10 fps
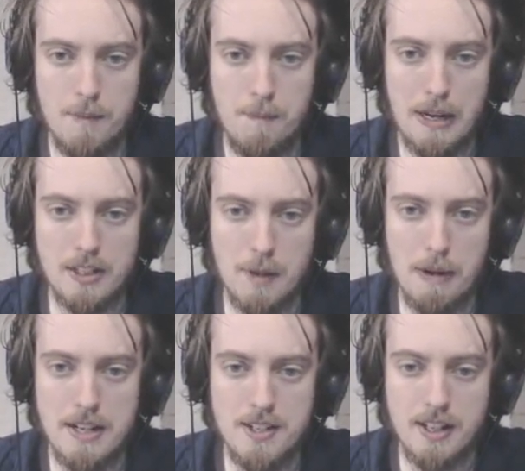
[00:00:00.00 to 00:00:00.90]
Back to the
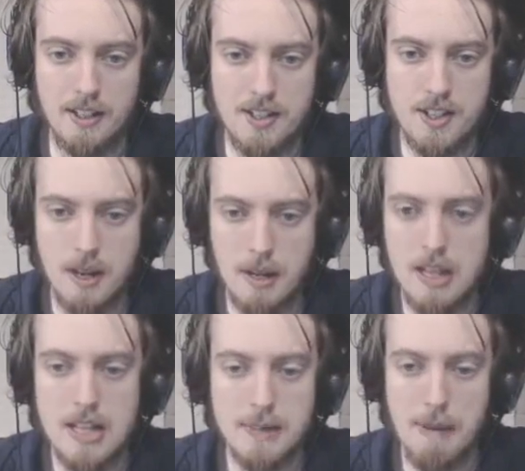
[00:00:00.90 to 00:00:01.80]
basics.
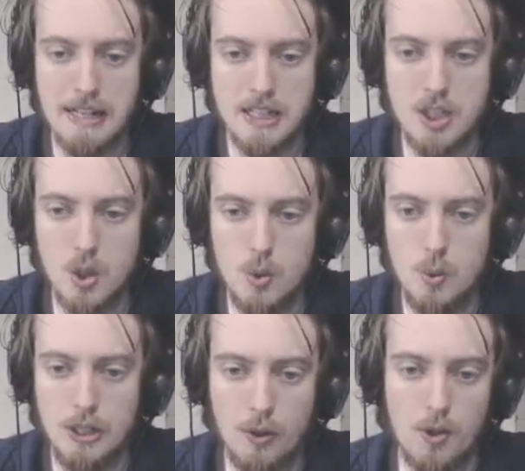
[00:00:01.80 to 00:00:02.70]
Back to
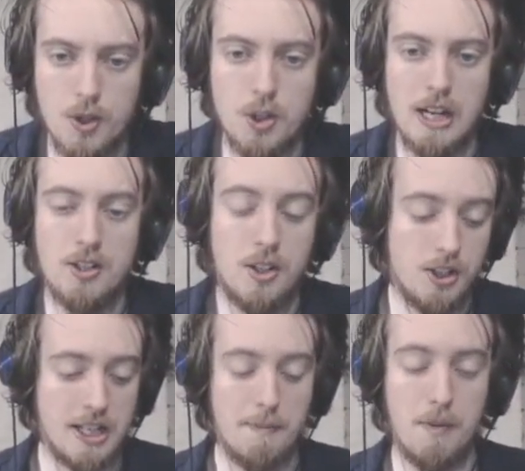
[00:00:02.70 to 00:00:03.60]
school. You can also change in
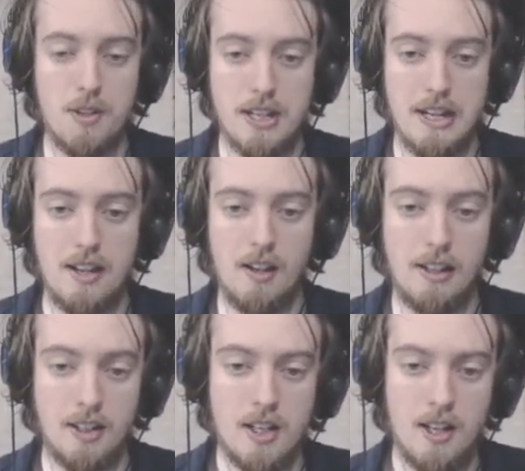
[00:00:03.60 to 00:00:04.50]
GM notes here,
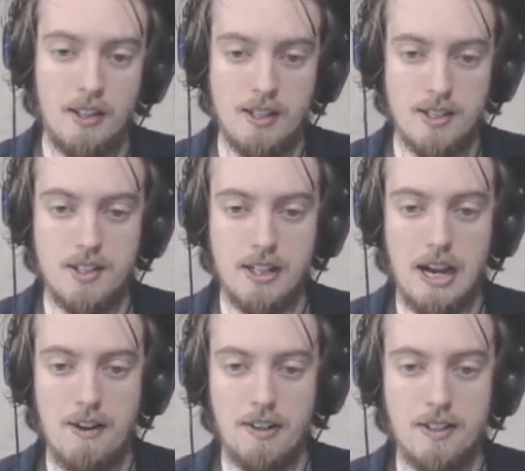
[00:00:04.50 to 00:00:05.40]
like this
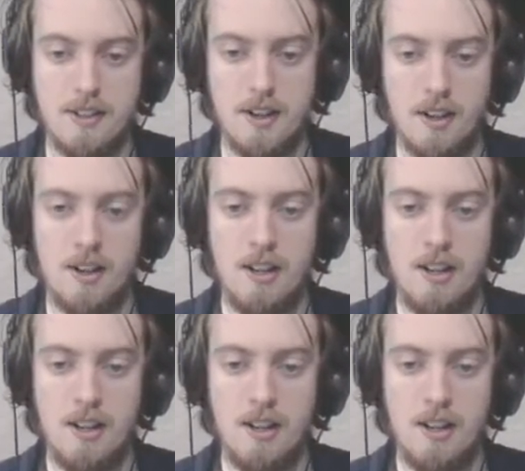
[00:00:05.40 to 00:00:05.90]
character